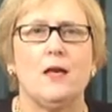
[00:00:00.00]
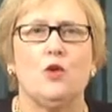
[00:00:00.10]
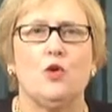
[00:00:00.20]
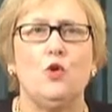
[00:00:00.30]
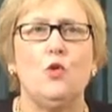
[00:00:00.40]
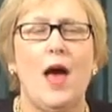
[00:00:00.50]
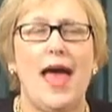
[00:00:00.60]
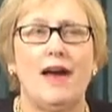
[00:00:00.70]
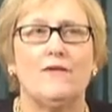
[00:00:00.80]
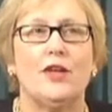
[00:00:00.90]
You
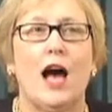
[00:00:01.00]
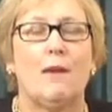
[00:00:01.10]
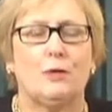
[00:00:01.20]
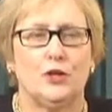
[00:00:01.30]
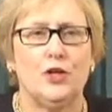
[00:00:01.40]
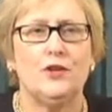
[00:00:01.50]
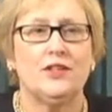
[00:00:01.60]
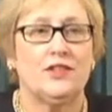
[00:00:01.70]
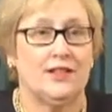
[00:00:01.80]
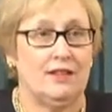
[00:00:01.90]
have the
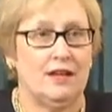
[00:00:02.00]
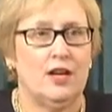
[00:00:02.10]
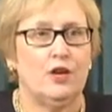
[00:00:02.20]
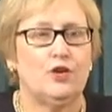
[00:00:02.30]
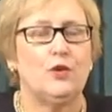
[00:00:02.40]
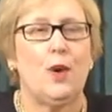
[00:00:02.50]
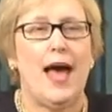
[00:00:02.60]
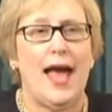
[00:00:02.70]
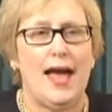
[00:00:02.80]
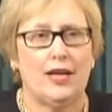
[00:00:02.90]
opportunity to
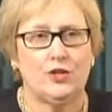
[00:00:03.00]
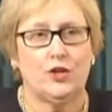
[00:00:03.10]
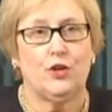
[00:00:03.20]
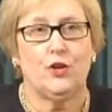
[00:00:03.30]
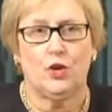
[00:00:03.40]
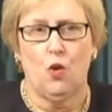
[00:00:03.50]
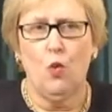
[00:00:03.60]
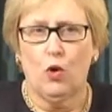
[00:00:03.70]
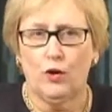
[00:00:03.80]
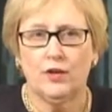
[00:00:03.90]
ask the
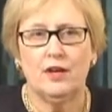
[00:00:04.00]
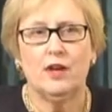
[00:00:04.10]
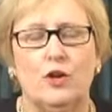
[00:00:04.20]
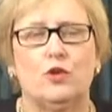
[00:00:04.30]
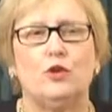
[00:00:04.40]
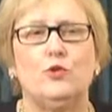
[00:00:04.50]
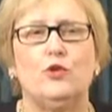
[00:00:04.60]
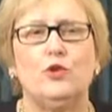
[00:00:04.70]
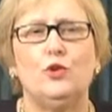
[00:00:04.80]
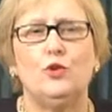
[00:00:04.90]
court to
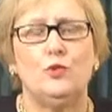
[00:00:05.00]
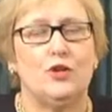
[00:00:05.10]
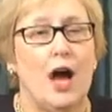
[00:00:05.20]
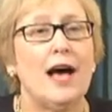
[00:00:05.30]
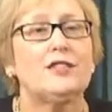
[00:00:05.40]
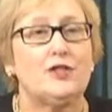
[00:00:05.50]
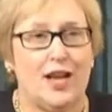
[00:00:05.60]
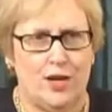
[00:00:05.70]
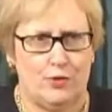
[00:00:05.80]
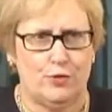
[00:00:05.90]
do
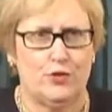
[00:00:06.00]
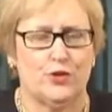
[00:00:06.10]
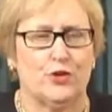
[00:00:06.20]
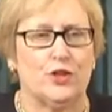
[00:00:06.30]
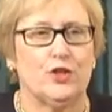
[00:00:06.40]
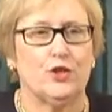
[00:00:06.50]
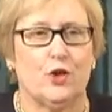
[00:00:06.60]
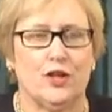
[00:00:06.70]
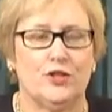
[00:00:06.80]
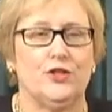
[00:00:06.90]
non-standard jury
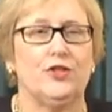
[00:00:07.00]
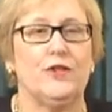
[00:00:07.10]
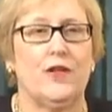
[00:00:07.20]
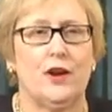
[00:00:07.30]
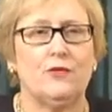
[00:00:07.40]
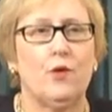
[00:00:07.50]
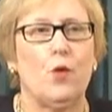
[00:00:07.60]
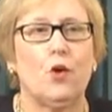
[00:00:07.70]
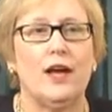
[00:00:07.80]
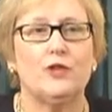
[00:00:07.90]
instructions, and
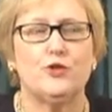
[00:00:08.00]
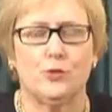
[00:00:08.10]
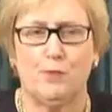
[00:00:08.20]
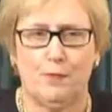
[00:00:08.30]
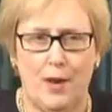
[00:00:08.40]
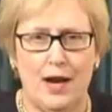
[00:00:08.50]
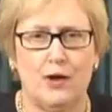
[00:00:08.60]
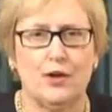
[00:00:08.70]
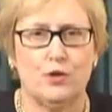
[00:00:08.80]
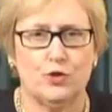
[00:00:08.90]
therefore, as you're
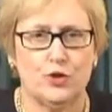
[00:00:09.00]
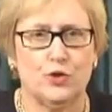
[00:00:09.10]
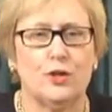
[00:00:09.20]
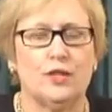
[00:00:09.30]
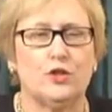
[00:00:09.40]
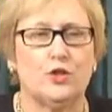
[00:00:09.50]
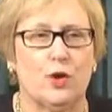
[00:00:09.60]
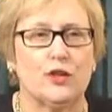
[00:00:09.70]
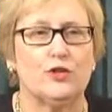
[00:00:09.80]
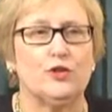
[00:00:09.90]
preparing your jury
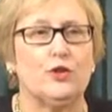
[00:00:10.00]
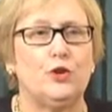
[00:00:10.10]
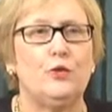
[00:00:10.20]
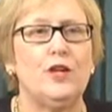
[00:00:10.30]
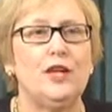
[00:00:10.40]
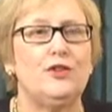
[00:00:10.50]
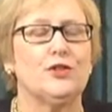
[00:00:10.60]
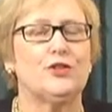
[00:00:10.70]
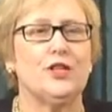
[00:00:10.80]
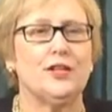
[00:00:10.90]
instructions, you need
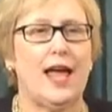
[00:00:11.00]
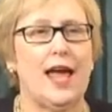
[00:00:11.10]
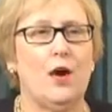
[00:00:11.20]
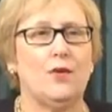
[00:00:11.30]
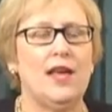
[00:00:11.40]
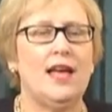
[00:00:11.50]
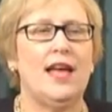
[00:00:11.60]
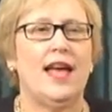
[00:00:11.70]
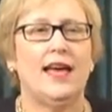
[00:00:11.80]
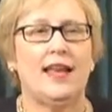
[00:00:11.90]
to sit down
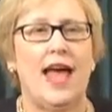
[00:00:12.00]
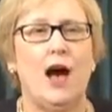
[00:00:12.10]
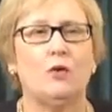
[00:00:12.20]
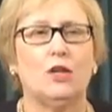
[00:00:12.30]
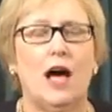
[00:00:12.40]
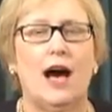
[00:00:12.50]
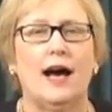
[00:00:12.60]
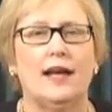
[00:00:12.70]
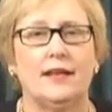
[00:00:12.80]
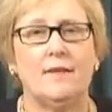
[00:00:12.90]
and
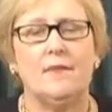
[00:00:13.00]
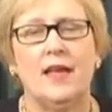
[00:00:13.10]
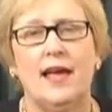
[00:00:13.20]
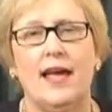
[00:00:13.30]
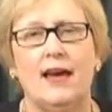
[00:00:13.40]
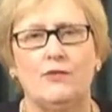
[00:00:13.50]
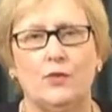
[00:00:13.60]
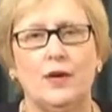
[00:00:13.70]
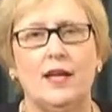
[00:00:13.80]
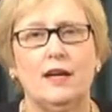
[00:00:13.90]
outline
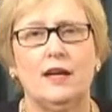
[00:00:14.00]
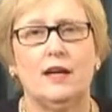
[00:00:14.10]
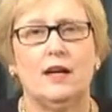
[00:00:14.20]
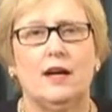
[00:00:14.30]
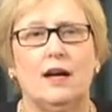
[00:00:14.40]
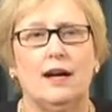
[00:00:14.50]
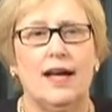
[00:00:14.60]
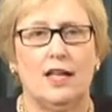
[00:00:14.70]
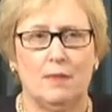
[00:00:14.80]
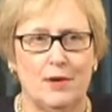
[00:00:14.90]
every
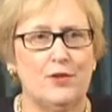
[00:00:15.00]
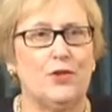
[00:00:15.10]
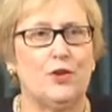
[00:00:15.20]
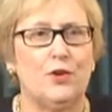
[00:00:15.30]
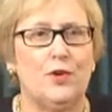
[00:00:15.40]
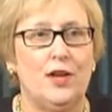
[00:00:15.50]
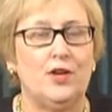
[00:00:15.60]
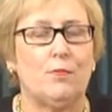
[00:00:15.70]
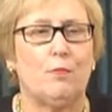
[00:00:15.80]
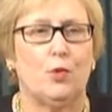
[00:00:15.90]
element that you
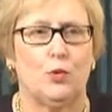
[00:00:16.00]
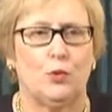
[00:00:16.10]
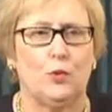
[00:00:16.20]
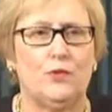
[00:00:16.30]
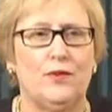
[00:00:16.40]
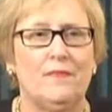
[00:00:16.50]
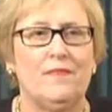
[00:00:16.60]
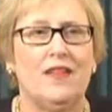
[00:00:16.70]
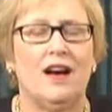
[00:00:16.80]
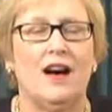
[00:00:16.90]
need to prove,
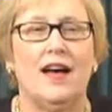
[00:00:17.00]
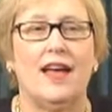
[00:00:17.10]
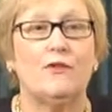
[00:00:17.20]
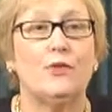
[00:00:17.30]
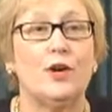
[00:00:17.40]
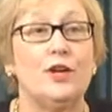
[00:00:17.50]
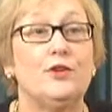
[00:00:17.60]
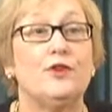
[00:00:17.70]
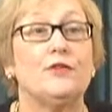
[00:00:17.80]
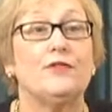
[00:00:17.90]
every
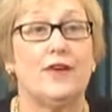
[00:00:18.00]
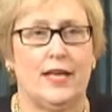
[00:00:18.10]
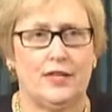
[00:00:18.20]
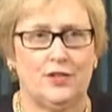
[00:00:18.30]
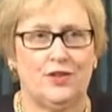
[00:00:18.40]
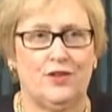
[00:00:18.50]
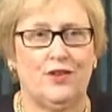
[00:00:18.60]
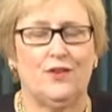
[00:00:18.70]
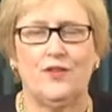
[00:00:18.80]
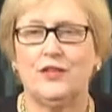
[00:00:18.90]
defense
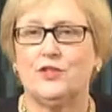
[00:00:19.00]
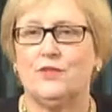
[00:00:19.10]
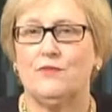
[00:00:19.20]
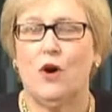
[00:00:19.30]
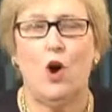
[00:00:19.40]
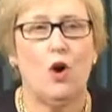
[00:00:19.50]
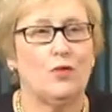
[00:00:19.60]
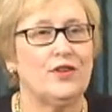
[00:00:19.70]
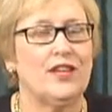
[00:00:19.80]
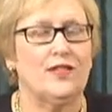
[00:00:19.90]
that's
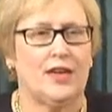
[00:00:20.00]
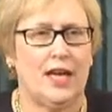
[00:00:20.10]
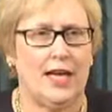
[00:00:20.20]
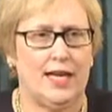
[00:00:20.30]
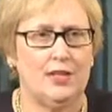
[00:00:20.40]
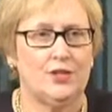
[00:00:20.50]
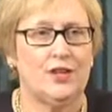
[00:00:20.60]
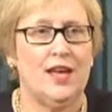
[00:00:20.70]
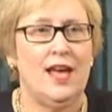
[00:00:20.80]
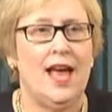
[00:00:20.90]
involved in the
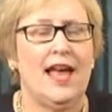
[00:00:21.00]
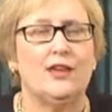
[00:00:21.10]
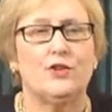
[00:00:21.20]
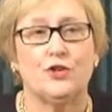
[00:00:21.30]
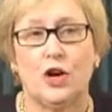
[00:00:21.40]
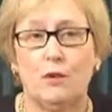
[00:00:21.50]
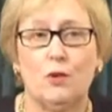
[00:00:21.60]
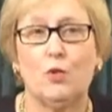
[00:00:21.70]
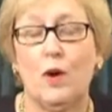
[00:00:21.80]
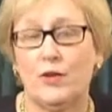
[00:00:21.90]
case, and
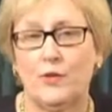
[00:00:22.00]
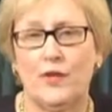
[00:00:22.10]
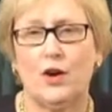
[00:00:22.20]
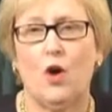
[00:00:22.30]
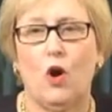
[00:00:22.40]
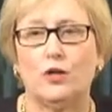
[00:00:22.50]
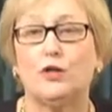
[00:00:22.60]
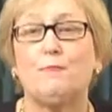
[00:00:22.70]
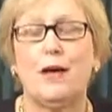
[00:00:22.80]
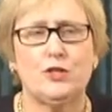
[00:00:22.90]
determine whether there are
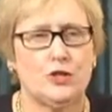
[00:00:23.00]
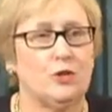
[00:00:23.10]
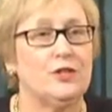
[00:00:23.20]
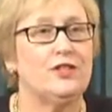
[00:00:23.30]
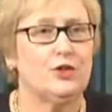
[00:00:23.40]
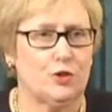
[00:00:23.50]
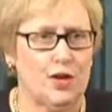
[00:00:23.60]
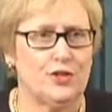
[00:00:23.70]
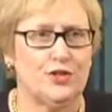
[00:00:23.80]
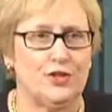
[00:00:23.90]
special
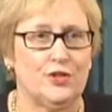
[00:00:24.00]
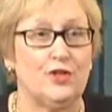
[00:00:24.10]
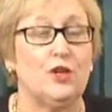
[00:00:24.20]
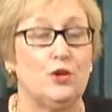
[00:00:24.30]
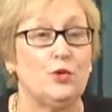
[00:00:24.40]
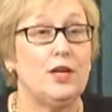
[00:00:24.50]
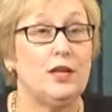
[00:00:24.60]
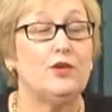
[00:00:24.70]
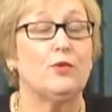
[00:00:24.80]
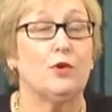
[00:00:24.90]
instructions that you
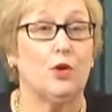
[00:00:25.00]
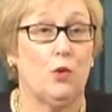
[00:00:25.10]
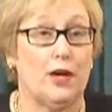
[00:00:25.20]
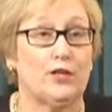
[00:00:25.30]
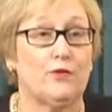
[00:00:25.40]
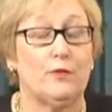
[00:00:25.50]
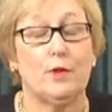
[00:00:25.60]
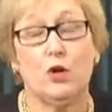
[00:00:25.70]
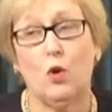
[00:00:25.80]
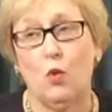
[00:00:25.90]
need to request from
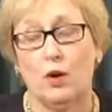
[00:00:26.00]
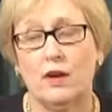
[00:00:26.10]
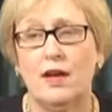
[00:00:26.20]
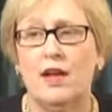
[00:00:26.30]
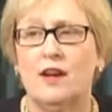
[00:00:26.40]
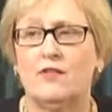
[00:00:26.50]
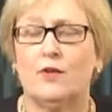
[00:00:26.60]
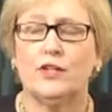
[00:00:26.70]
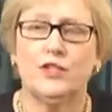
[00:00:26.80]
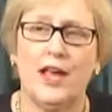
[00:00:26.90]
the court.
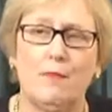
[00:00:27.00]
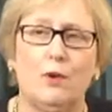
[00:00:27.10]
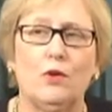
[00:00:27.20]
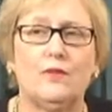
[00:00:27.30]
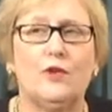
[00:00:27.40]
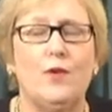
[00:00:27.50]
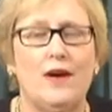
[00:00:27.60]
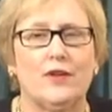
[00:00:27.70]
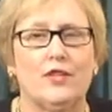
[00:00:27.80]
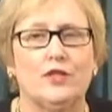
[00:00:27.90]
For example, if you
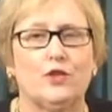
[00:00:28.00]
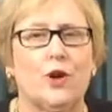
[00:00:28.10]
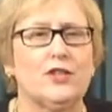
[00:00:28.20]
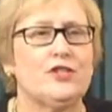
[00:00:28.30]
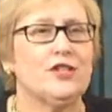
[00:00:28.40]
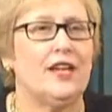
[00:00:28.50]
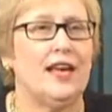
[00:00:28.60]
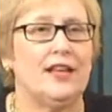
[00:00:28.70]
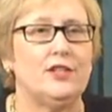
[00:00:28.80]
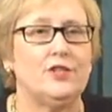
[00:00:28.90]
have a construction
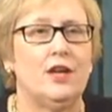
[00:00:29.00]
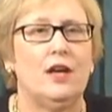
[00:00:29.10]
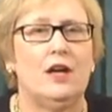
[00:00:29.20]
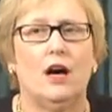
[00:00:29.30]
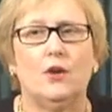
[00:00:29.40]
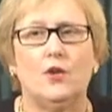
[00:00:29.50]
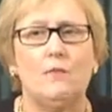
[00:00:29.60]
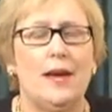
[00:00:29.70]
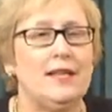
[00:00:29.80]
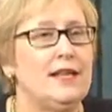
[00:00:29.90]
case, you
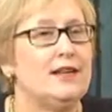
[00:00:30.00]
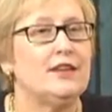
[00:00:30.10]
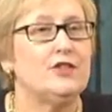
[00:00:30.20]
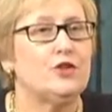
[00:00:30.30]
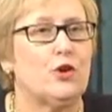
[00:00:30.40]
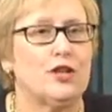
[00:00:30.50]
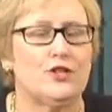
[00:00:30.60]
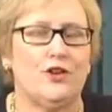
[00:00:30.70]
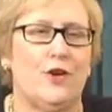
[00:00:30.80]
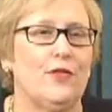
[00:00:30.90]
may need an
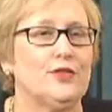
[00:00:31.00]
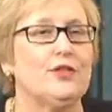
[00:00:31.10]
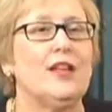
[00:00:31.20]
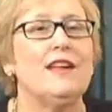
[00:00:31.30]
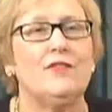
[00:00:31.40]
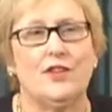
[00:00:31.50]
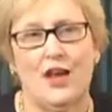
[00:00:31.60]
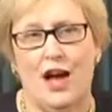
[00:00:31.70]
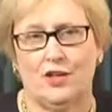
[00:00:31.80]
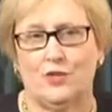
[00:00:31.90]
instruction on the Slavin
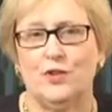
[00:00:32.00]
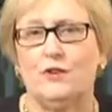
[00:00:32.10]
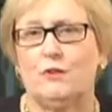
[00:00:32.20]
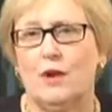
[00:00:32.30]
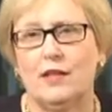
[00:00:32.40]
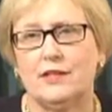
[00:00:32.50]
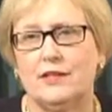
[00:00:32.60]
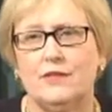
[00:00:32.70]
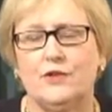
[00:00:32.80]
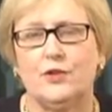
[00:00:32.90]
doctrine
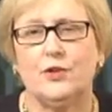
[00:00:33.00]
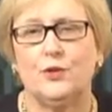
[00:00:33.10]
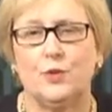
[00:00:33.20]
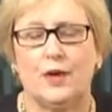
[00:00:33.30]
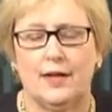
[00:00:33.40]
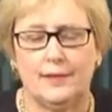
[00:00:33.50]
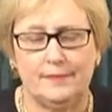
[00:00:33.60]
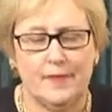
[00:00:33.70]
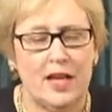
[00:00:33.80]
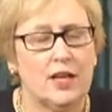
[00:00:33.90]
relative to
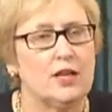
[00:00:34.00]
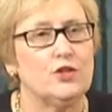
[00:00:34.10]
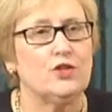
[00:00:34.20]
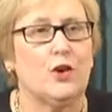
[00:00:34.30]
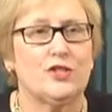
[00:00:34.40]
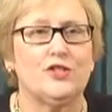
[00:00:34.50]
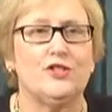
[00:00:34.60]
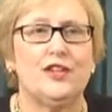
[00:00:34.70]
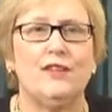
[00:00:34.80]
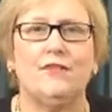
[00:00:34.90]

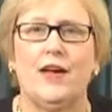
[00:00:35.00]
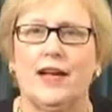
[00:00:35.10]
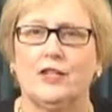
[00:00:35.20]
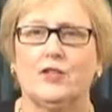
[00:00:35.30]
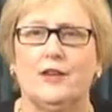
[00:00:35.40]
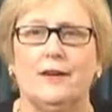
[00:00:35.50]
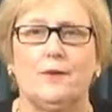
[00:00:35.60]
construction defects.